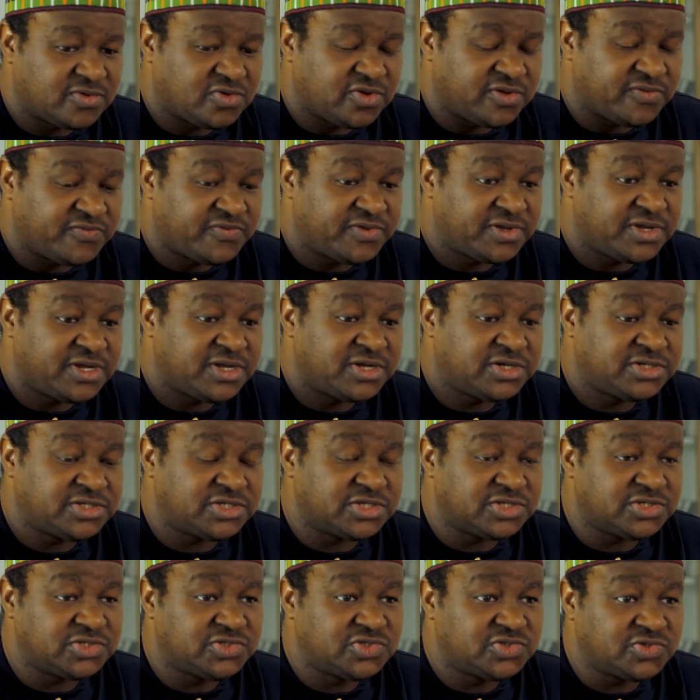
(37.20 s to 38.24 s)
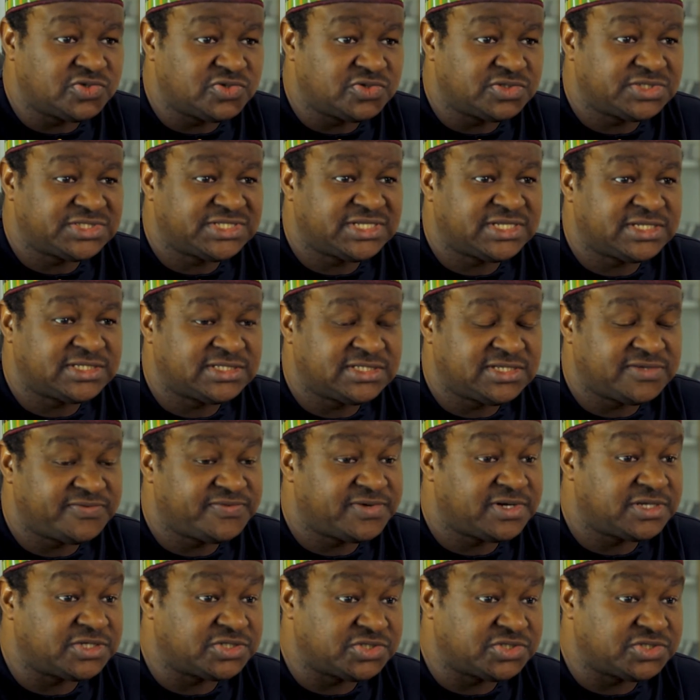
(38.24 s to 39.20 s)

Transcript: configured into six different